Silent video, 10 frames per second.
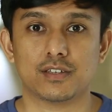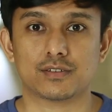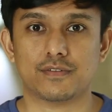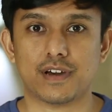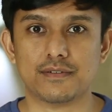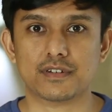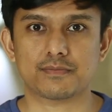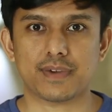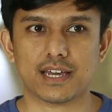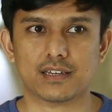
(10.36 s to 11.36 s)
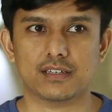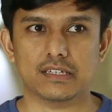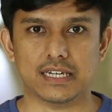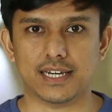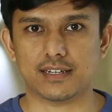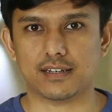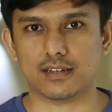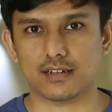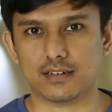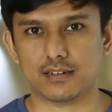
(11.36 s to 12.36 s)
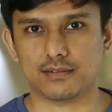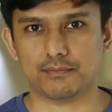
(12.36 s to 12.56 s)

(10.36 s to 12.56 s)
So 5 years back, he had a